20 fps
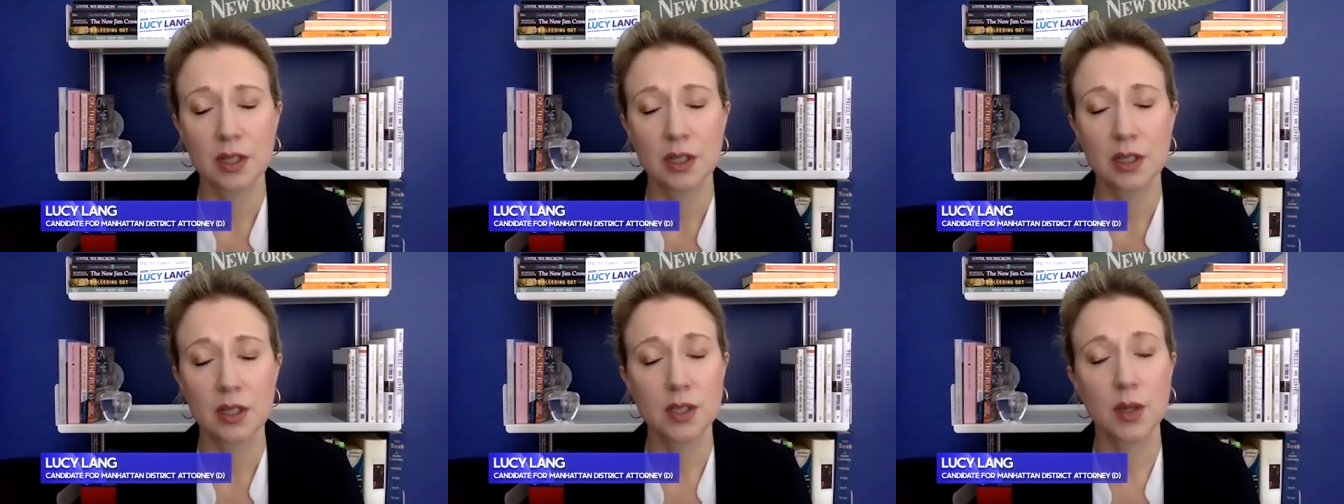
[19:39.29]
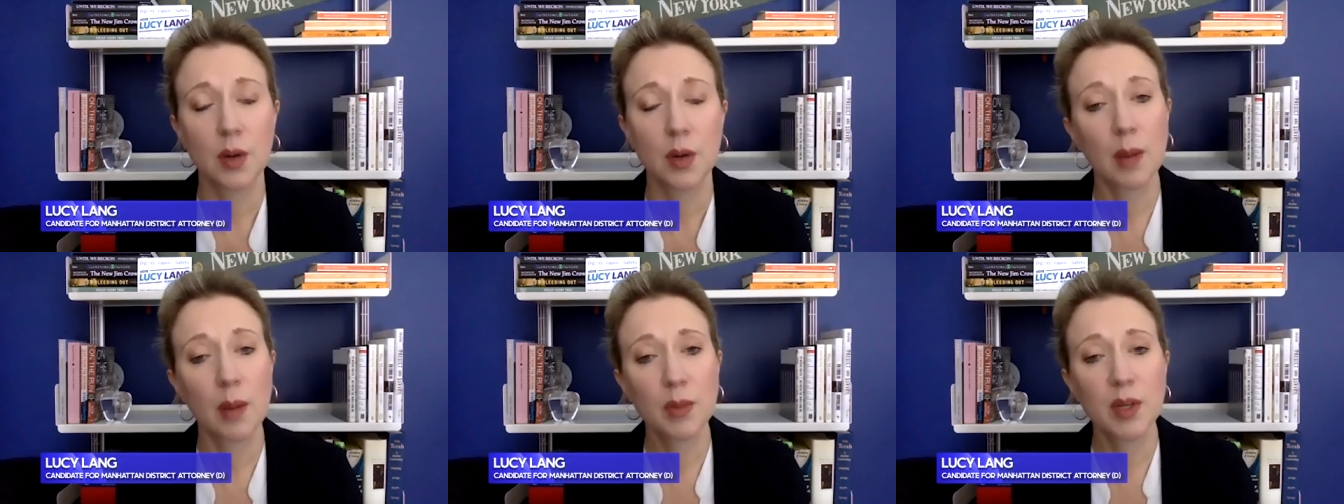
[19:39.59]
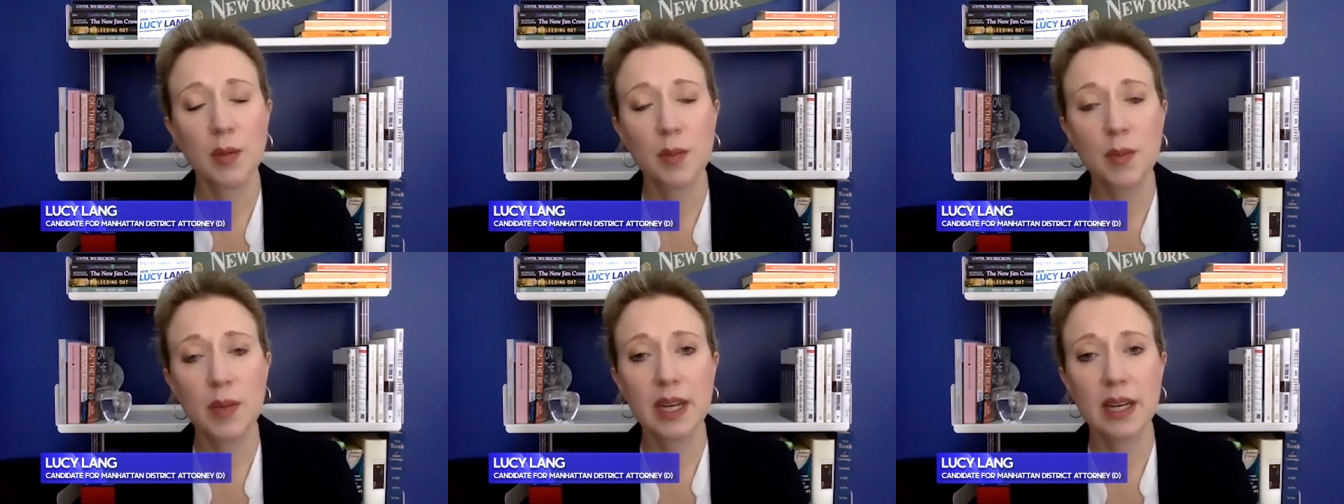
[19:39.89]
So I'm
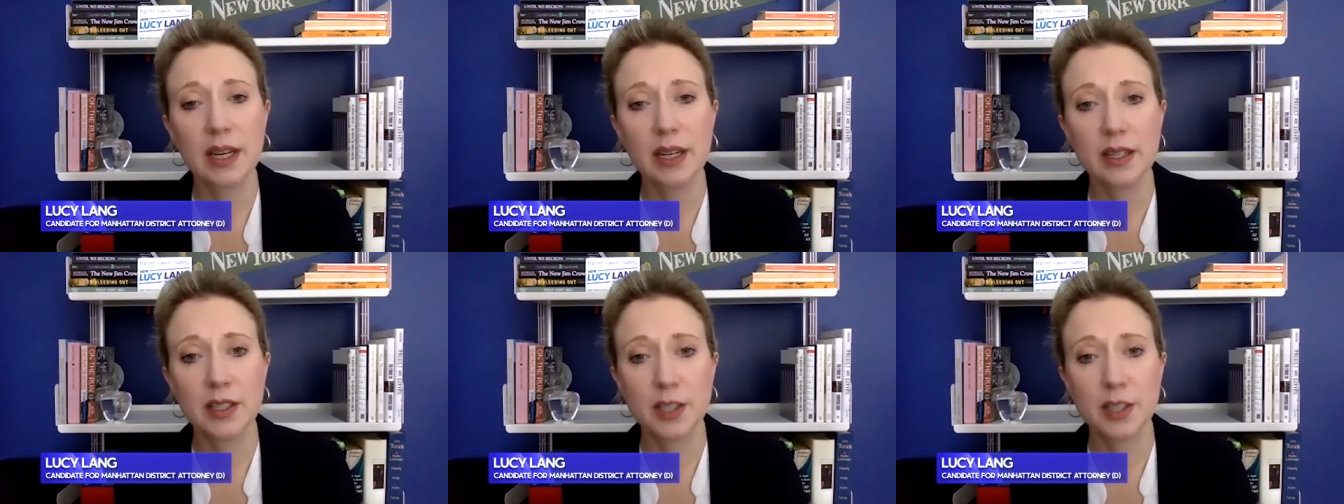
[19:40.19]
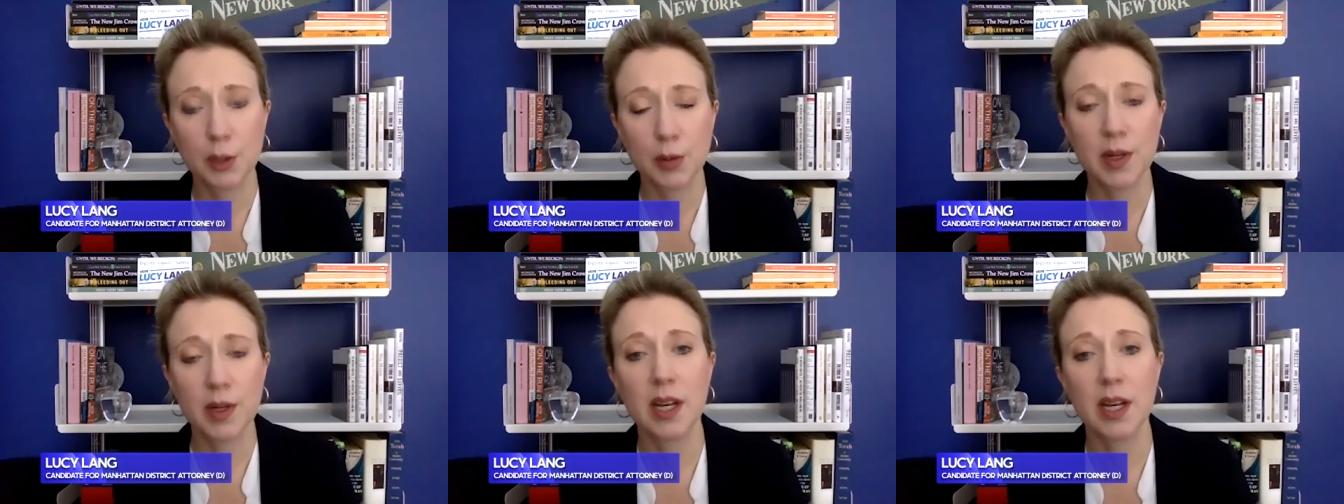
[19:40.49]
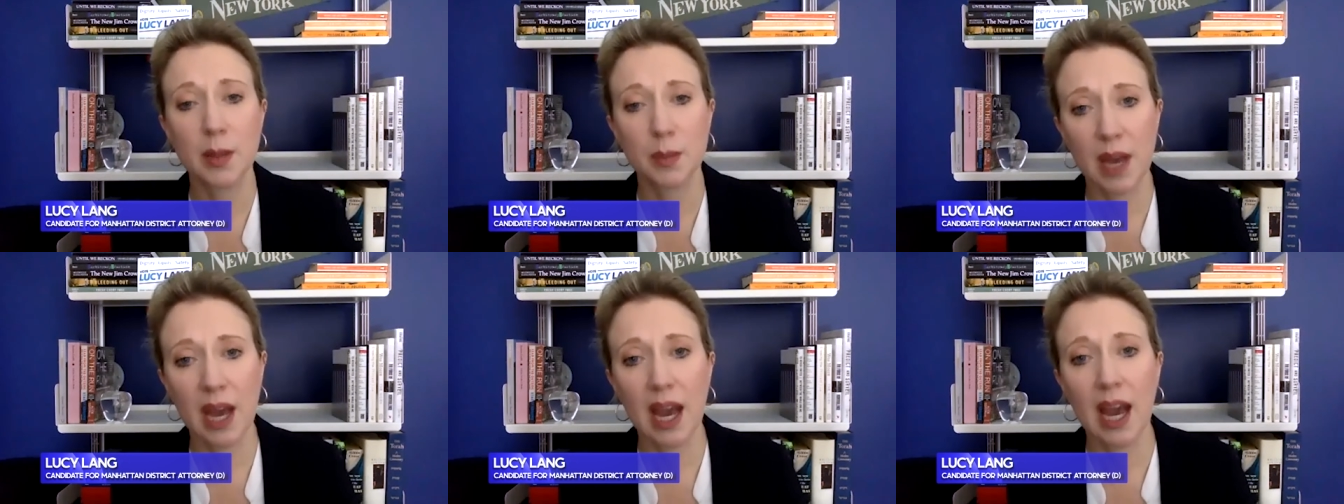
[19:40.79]
committed to
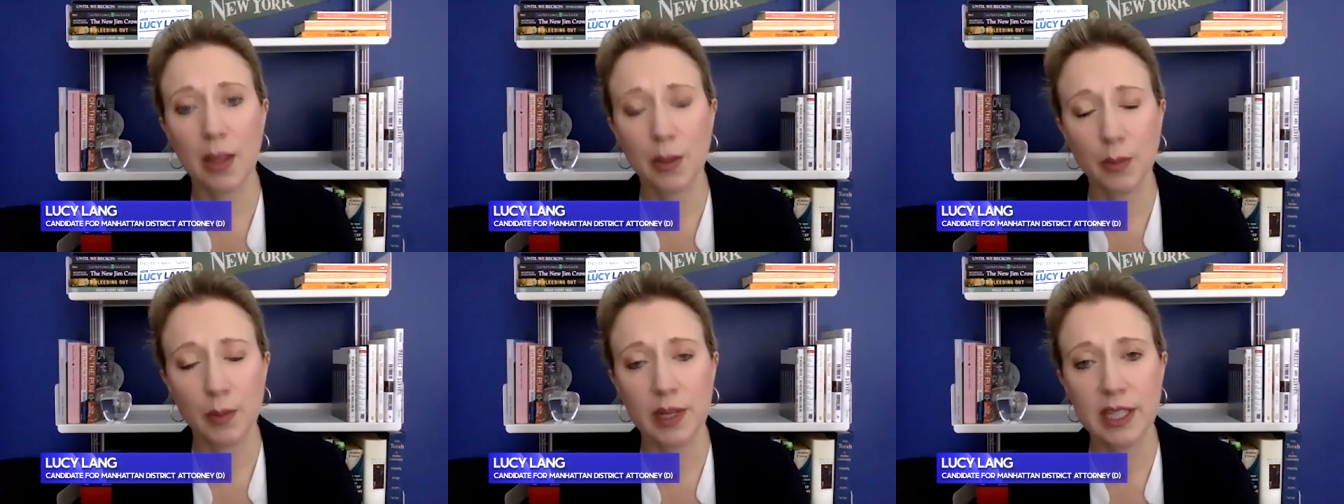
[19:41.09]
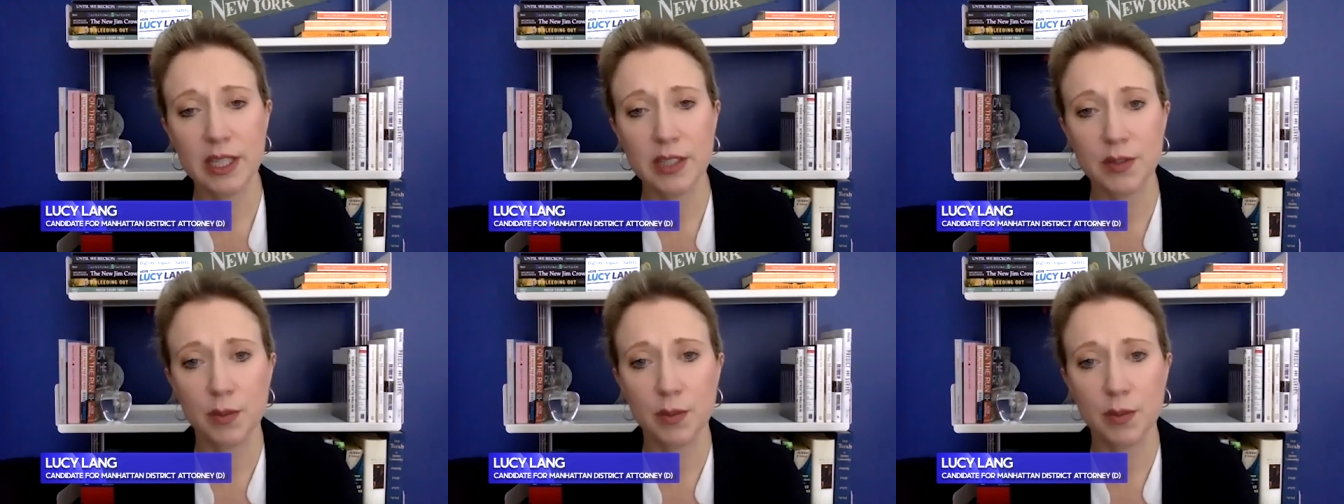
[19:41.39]
creating pathways